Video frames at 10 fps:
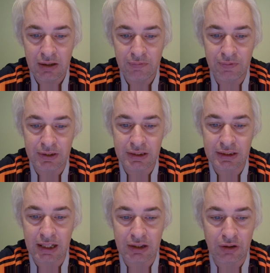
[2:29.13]
This is
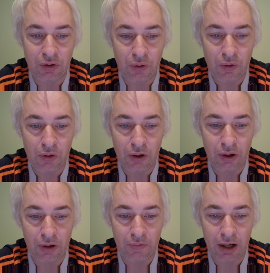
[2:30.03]
at the core
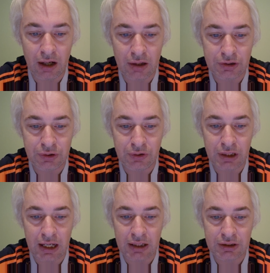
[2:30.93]
of our joint
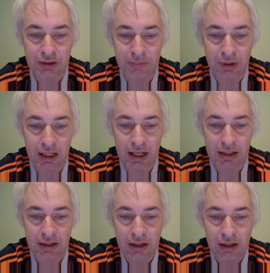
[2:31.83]
action
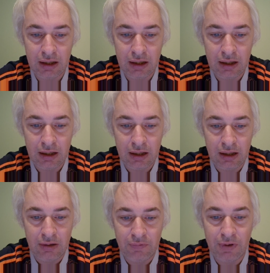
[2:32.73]
plan
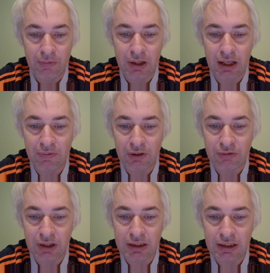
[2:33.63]
that we have
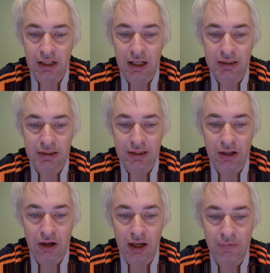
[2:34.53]
agreed in London.
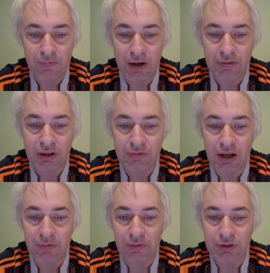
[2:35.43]
I am very
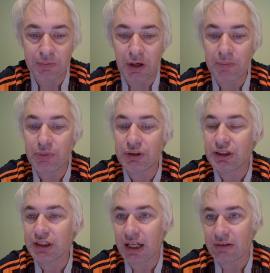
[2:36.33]
grateful to my
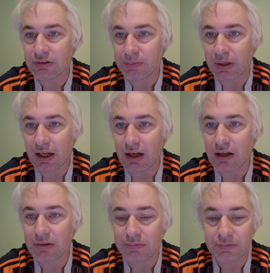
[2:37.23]
British counterpart,